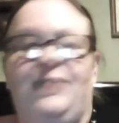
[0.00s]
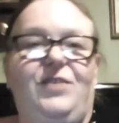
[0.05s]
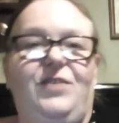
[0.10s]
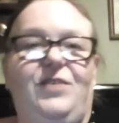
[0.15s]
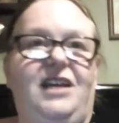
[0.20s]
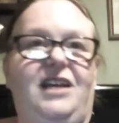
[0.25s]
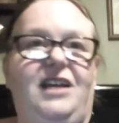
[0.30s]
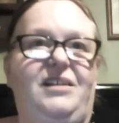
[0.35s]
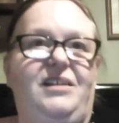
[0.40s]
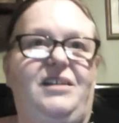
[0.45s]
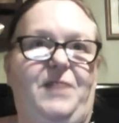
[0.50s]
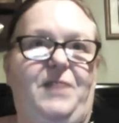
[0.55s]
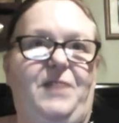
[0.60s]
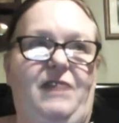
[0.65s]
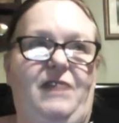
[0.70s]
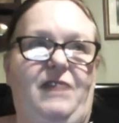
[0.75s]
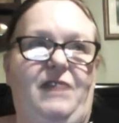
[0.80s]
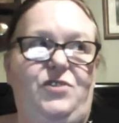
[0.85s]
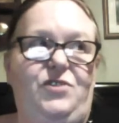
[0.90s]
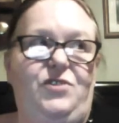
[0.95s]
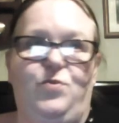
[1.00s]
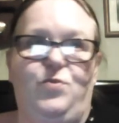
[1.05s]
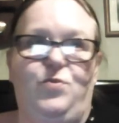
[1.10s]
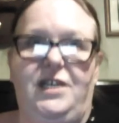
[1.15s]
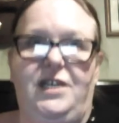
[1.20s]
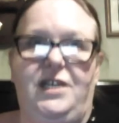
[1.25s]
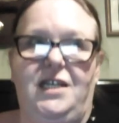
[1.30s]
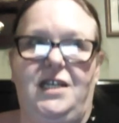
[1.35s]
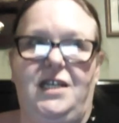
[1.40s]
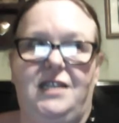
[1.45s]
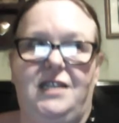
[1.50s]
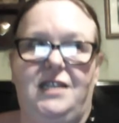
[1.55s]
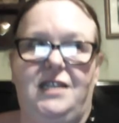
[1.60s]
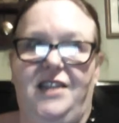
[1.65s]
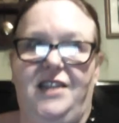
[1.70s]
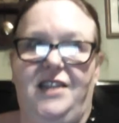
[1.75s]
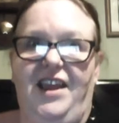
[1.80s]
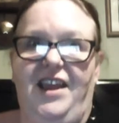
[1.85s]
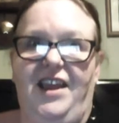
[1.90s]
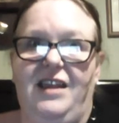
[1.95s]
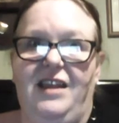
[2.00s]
yeah, it's been ever so windy here today.